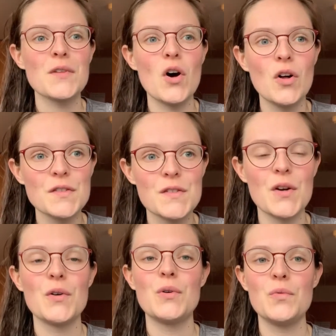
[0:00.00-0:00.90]

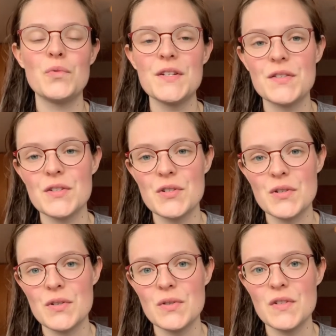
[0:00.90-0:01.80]
Also, research
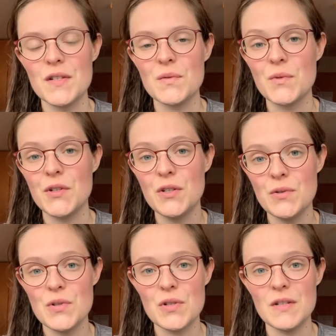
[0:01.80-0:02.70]
cruises will
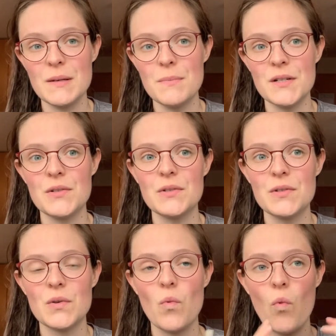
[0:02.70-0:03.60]
usually
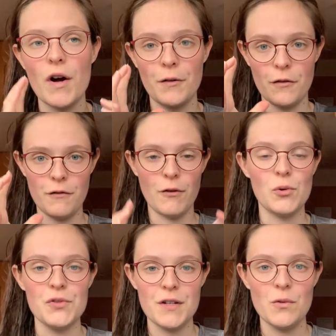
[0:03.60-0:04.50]
build one
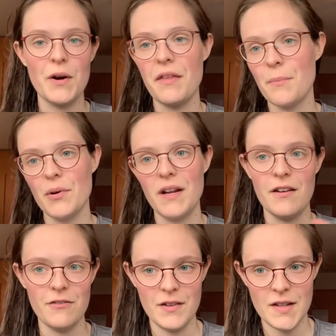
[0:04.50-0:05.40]
folder where they put
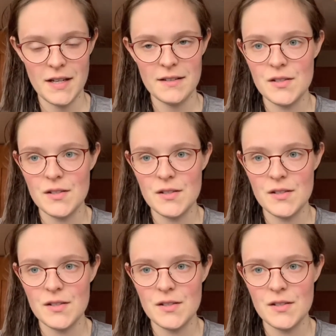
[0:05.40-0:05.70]
everything.